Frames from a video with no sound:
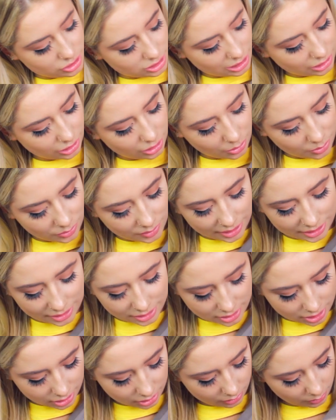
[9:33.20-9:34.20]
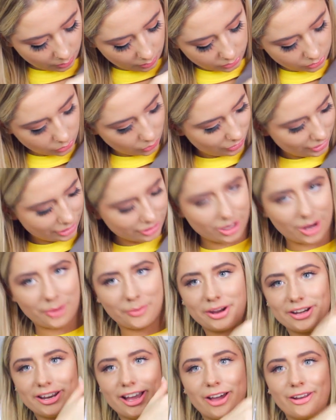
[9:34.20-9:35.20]
just like going the entire, oh, not the entire
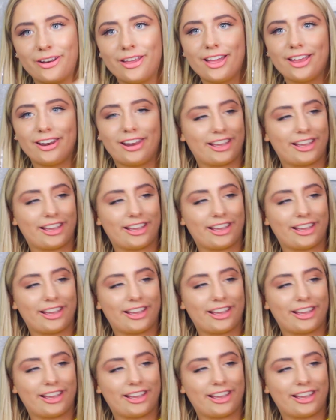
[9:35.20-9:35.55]
way down,